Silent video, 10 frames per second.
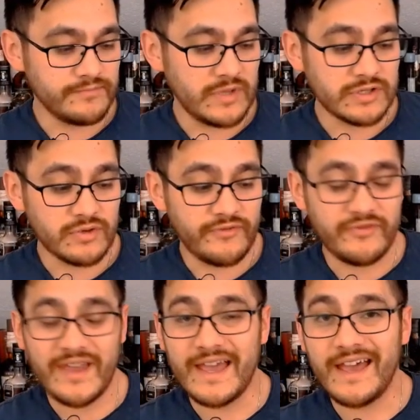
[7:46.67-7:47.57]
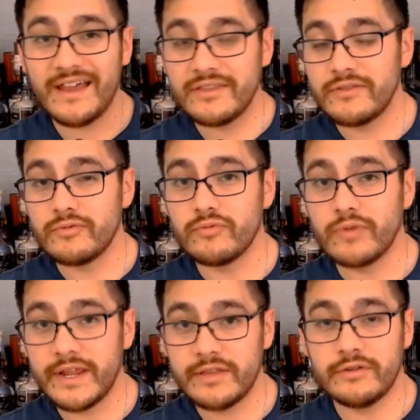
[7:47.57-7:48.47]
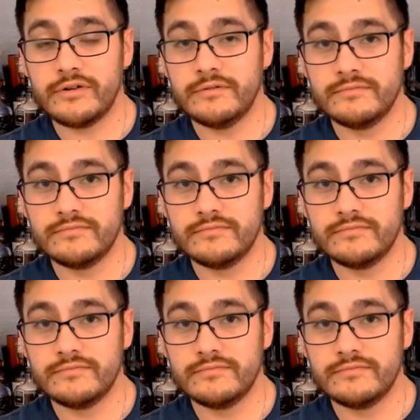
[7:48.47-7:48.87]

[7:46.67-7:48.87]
Also, if you've had the regular